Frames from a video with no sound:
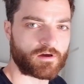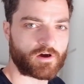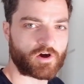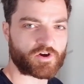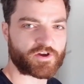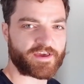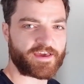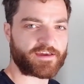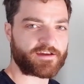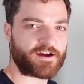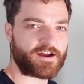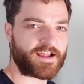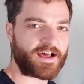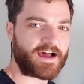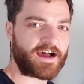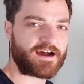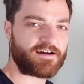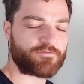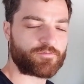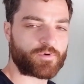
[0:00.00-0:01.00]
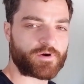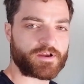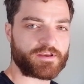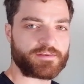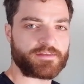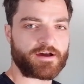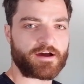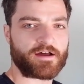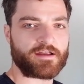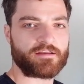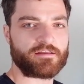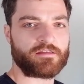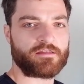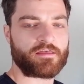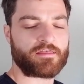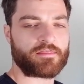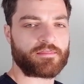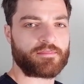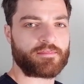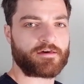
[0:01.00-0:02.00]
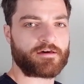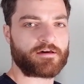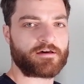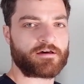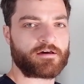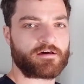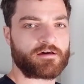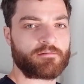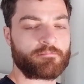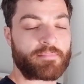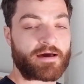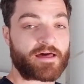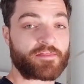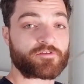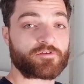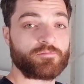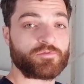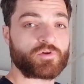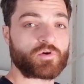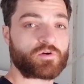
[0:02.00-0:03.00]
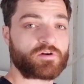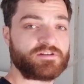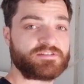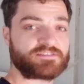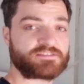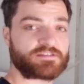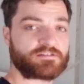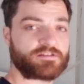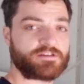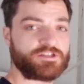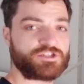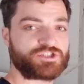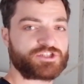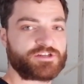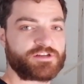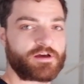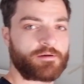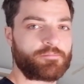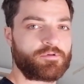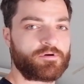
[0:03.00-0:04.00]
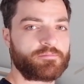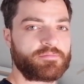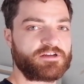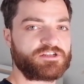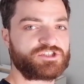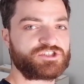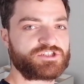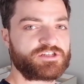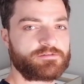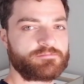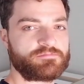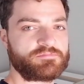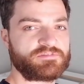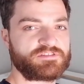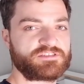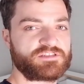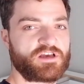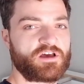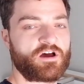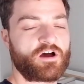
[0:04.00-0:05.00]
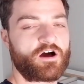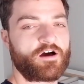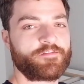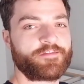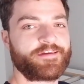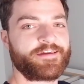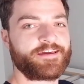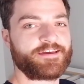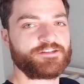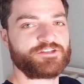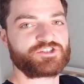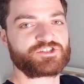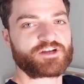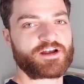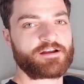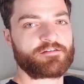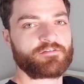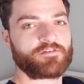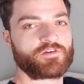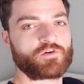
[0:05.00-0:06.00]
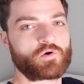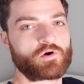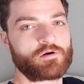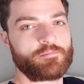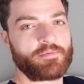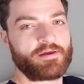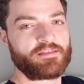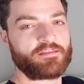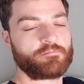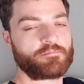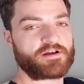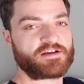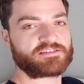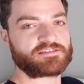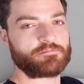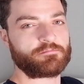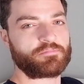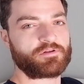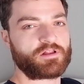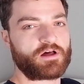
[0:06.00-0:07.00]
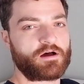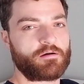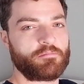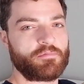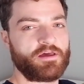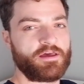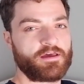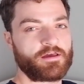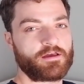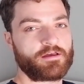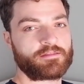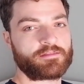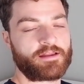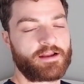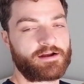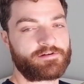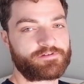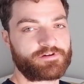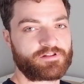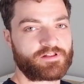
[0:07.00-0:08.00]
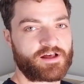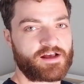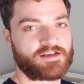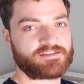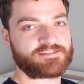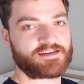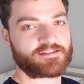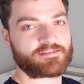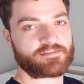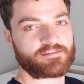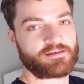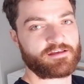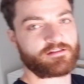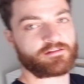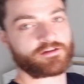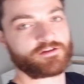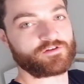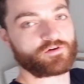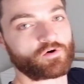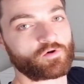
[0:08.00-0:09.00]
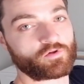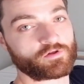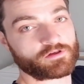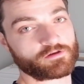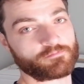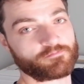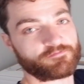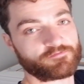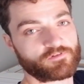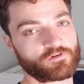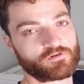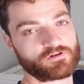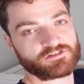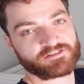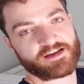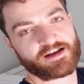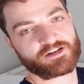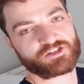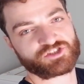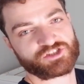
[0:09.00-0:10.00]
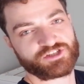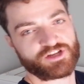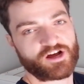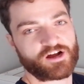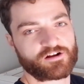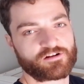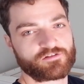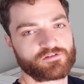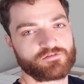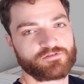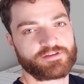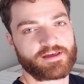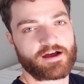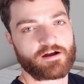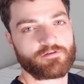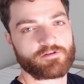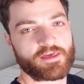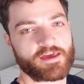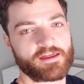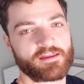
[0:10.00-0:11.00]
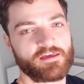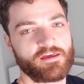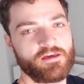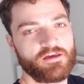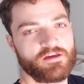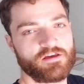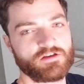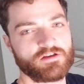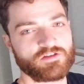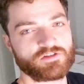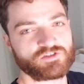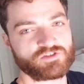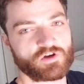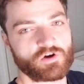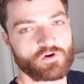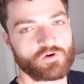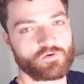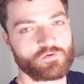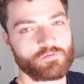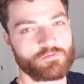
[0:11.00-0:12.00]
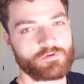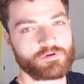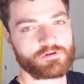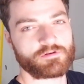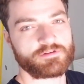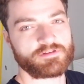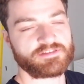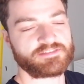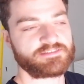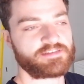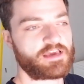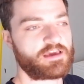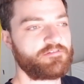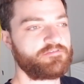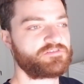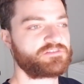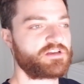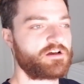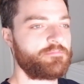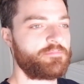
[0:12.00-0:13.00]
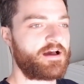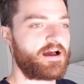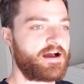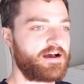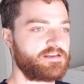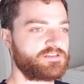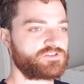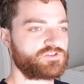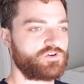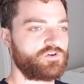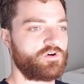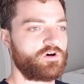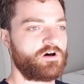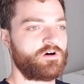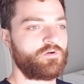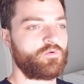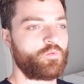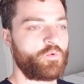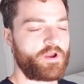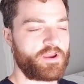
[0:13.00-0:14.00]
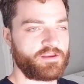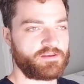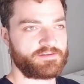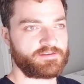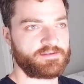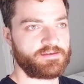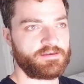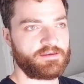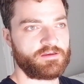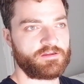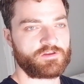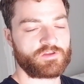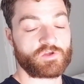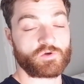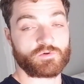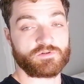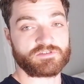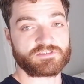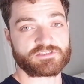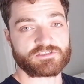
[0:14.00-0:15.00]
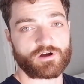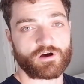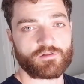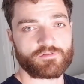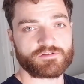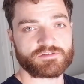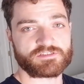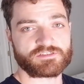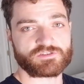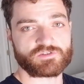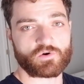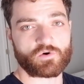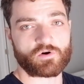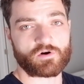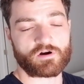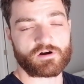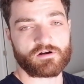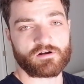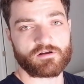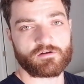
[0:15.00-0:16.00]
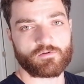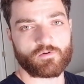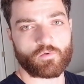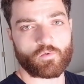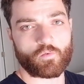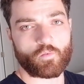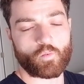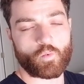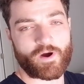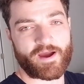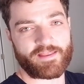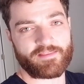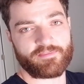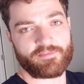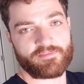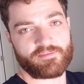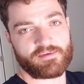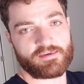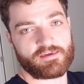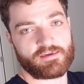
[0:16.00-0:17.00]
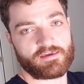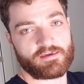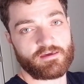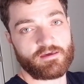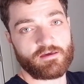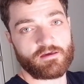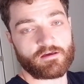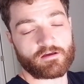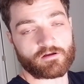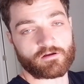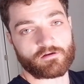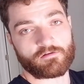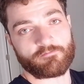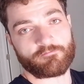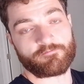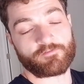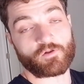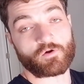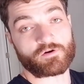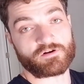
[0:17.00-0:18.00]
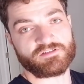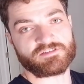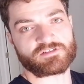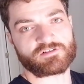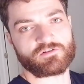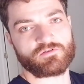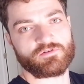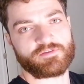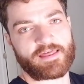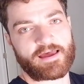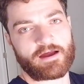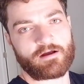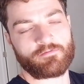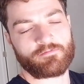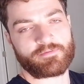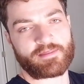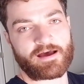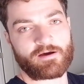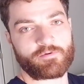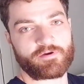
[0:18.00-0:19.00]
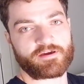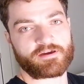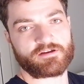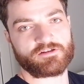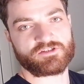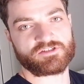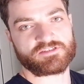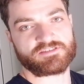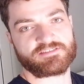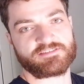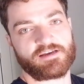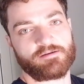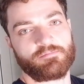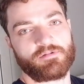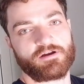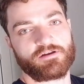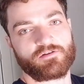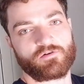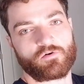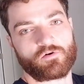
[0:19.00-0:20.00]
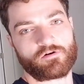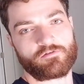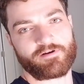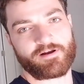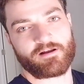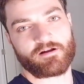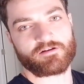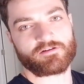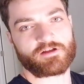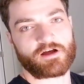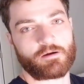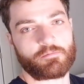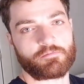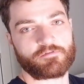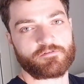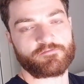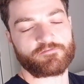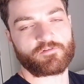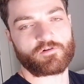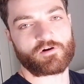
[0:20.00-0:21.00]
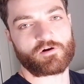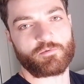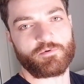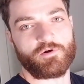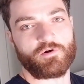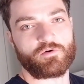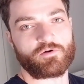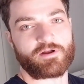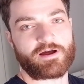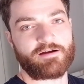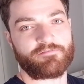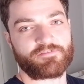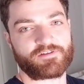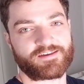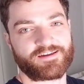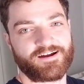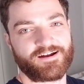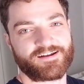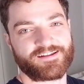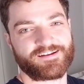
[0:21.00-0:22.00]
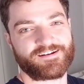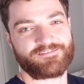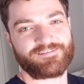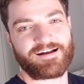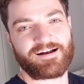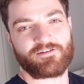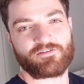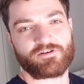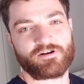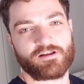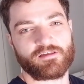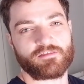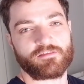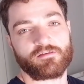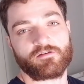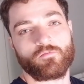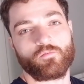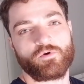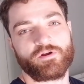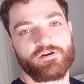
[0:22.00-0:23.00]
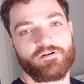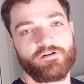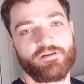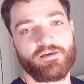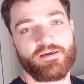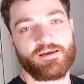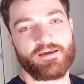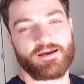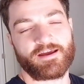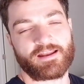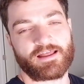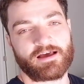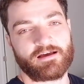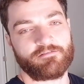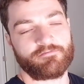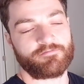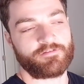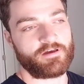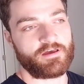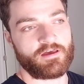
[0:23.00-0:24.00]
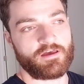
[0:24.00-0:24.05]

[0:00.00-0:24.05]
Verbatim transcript: Okay, I got halfway done the bathroom door installation. I put my shims on the hinge side of the door, made them nice and plumb. Then I realized that the linoleum floor is actually not glued down yet. So to save some hassle, I'll wait to install this door when the floor is glued down. That way I can just set my door right on top of the floor. We don't have to cut it around or anything weird, have